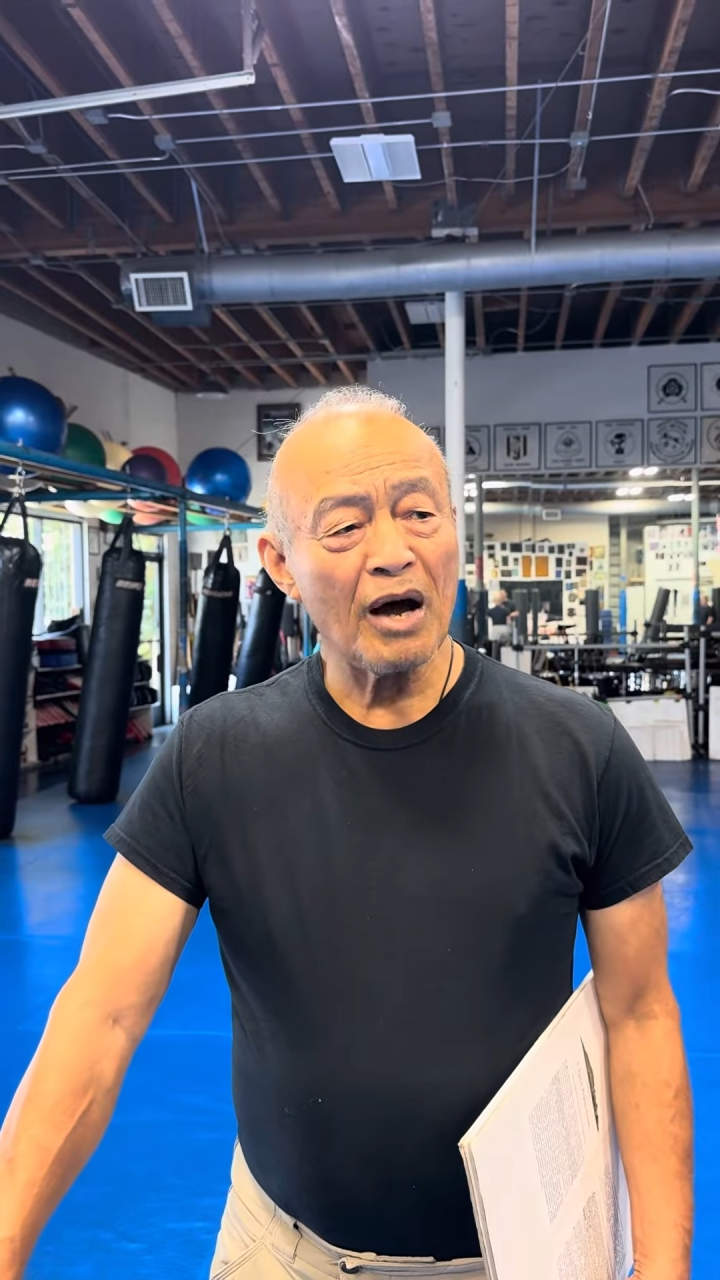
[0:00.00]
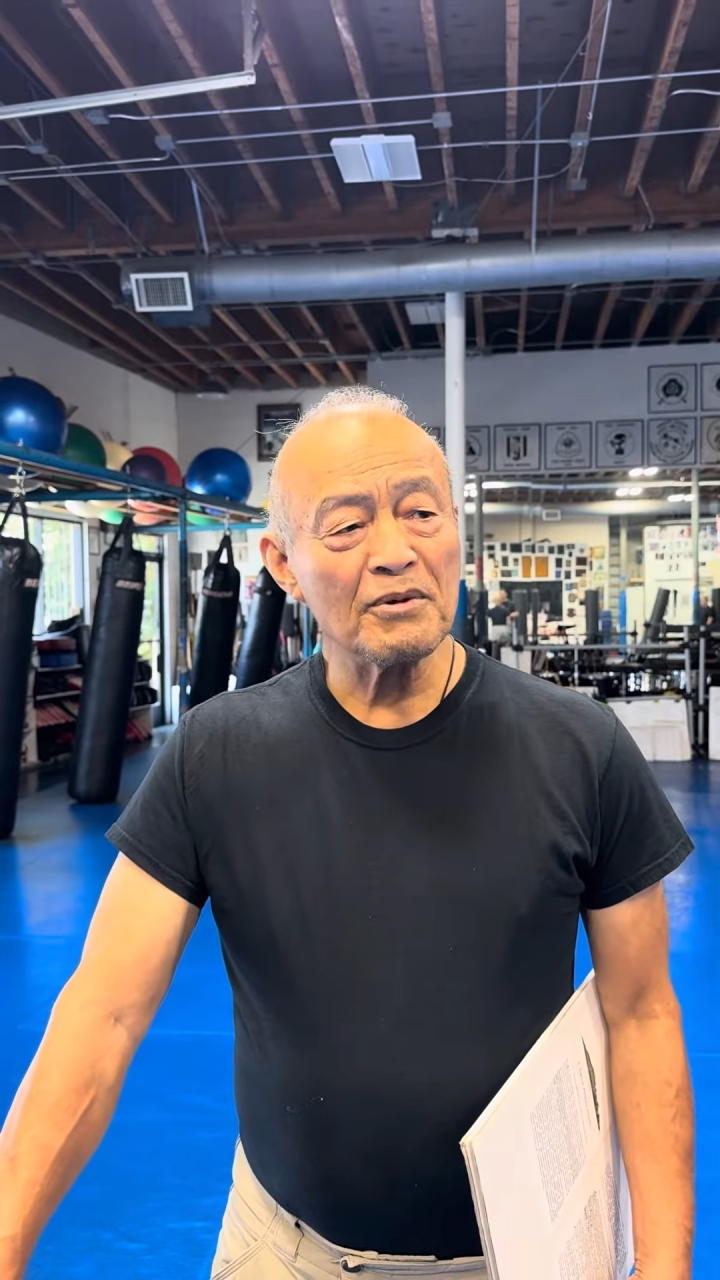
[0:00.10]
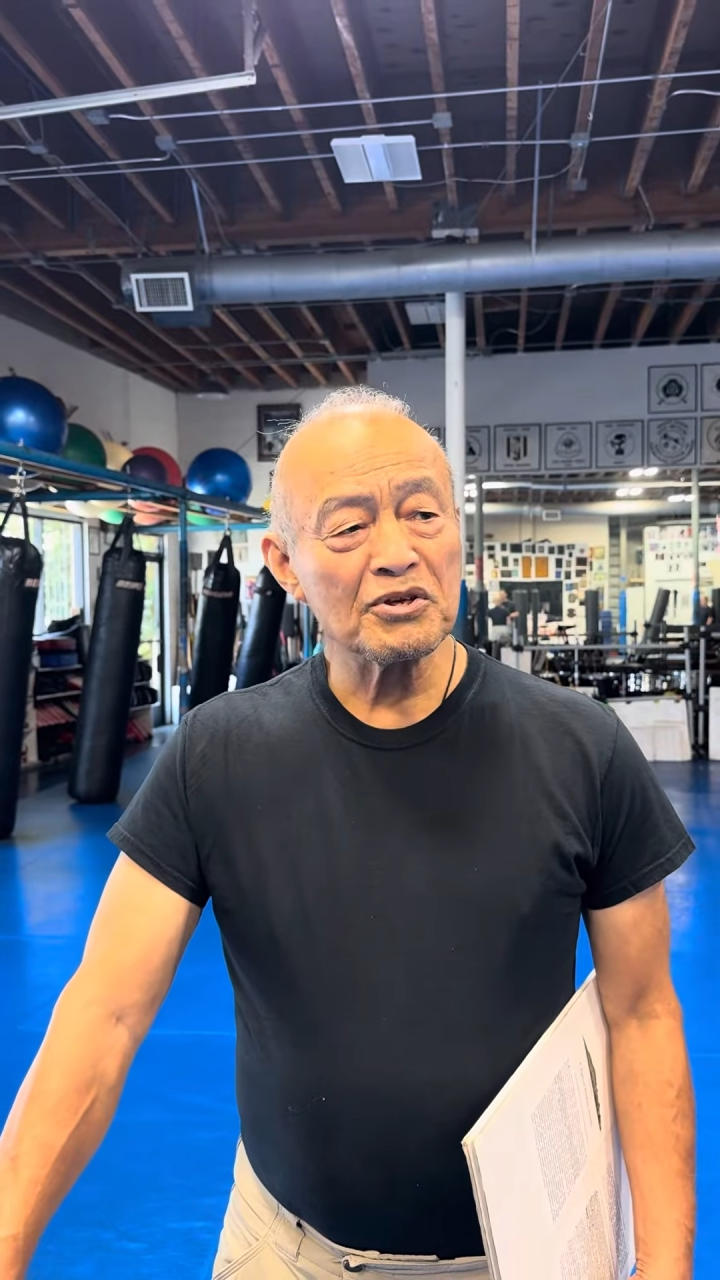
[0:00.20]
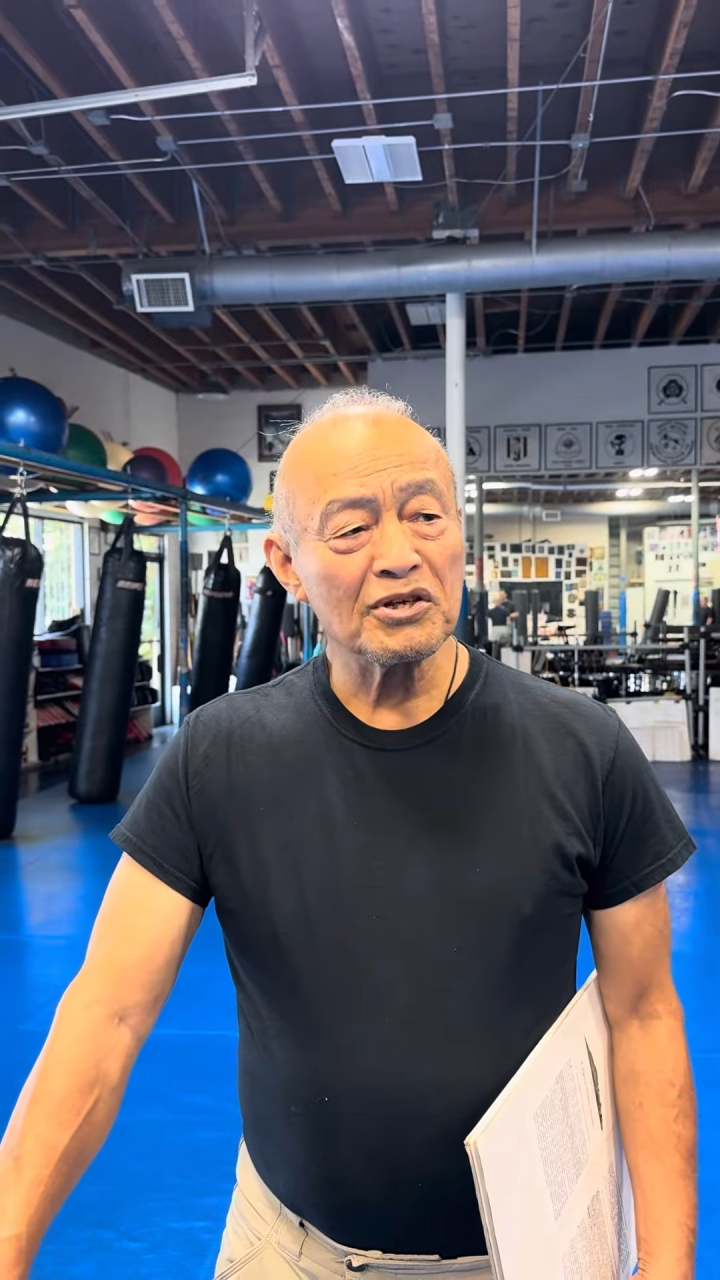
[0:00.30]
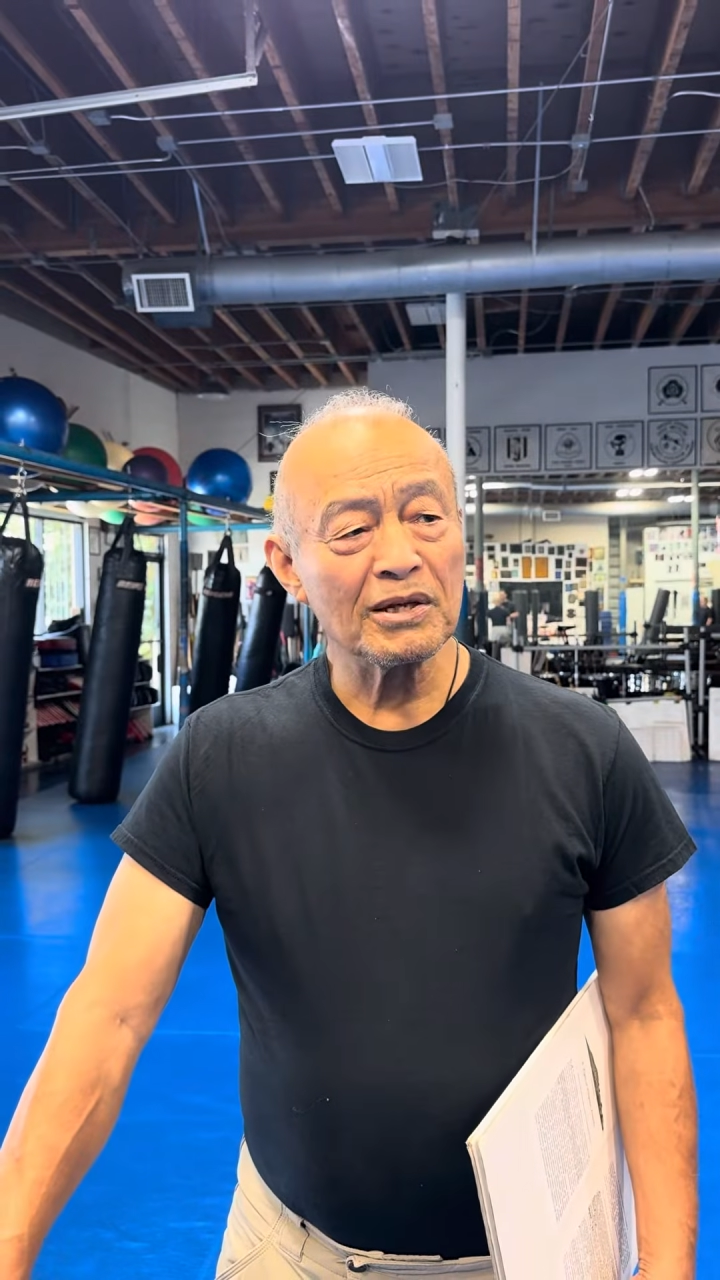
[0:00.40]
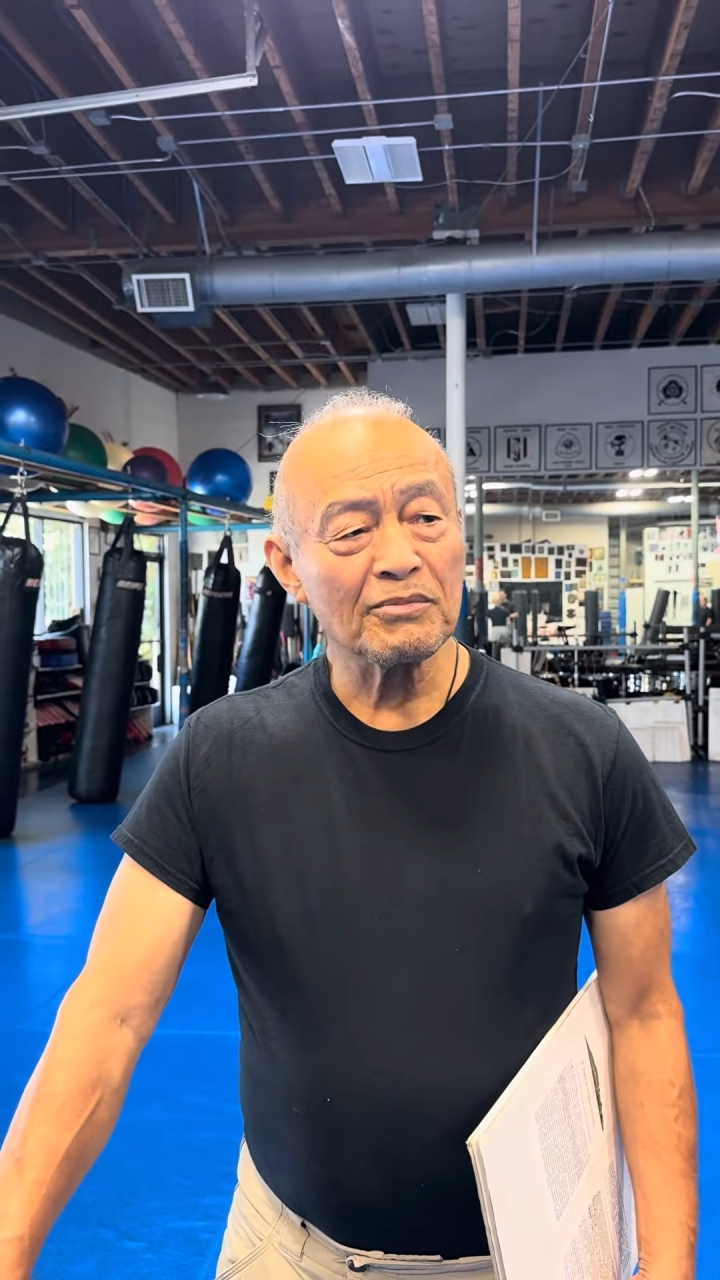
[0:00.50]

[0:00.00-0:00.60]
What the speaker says: me Silam